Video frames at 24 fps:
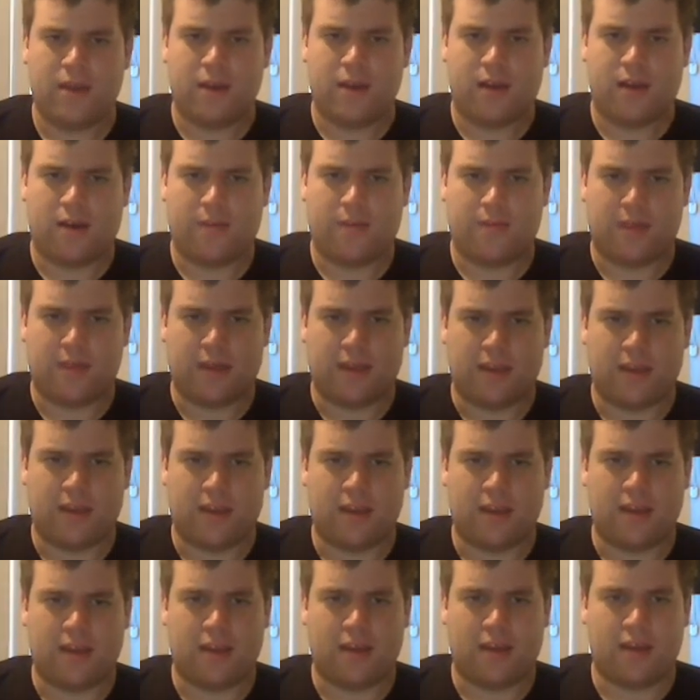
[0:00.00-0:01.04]
of
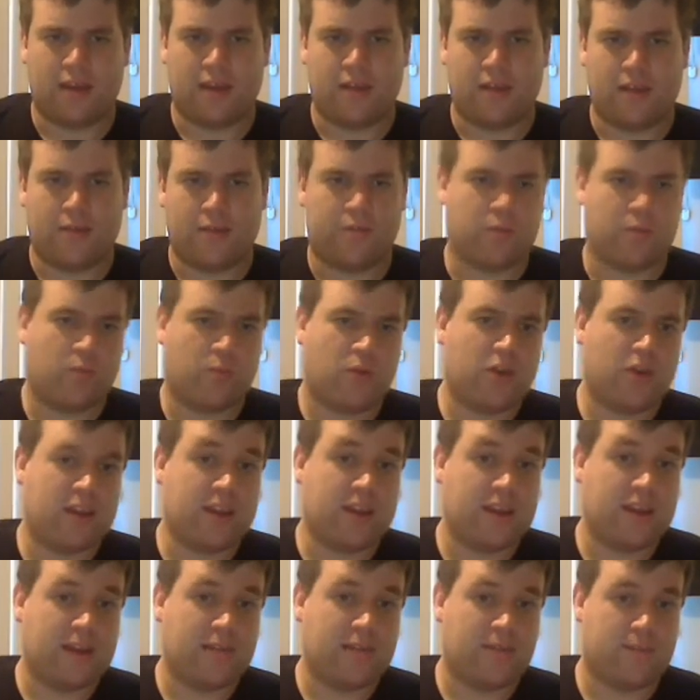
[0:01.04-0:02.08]
the Walking
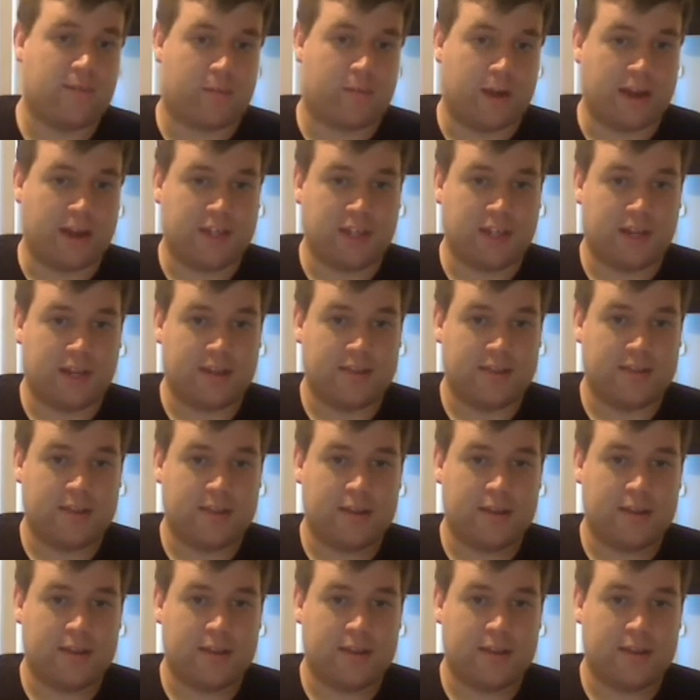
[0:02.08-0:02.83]
Dead franchise,